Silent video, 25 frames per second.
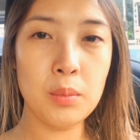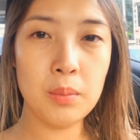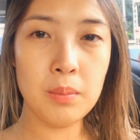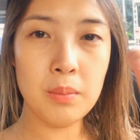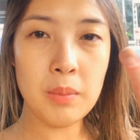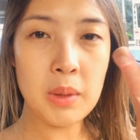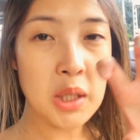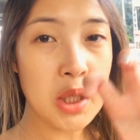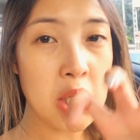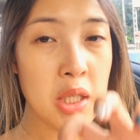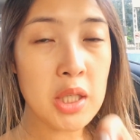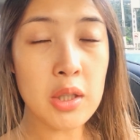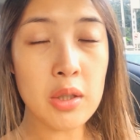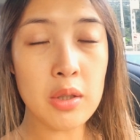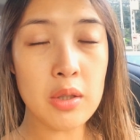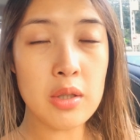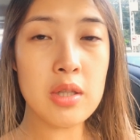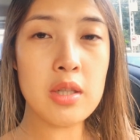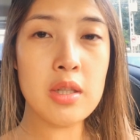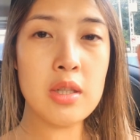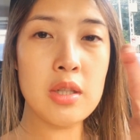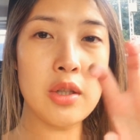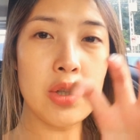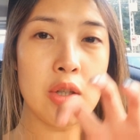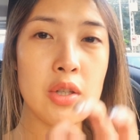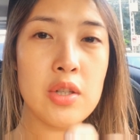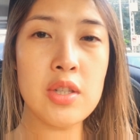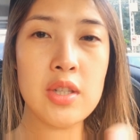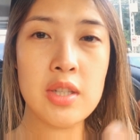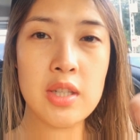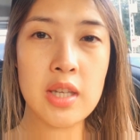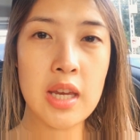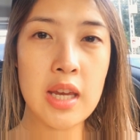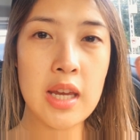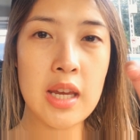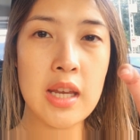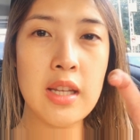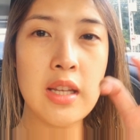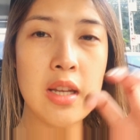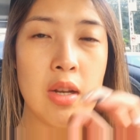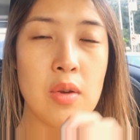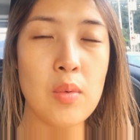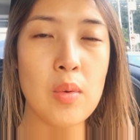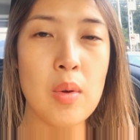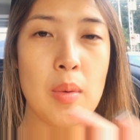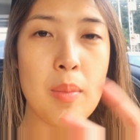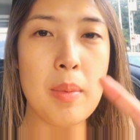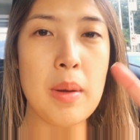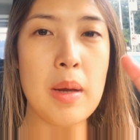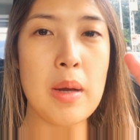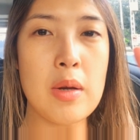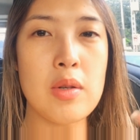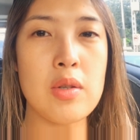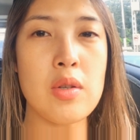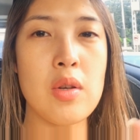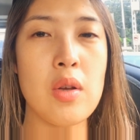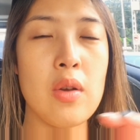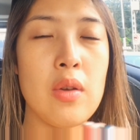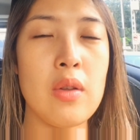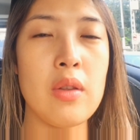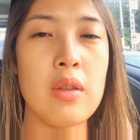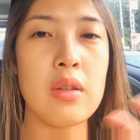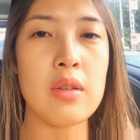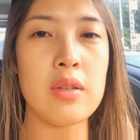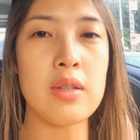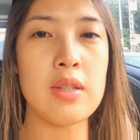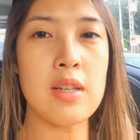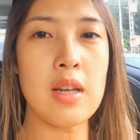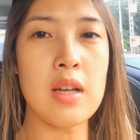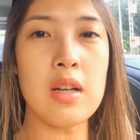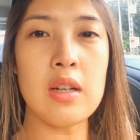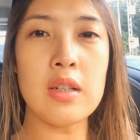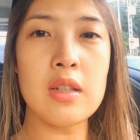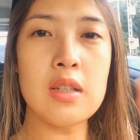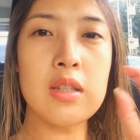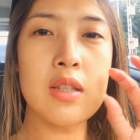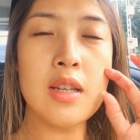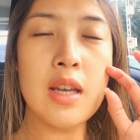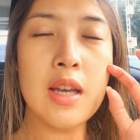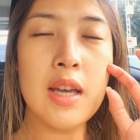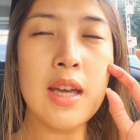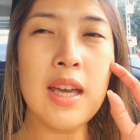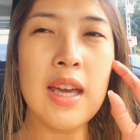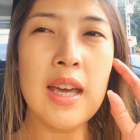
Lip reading: heals your skin, it repairs all of the cells.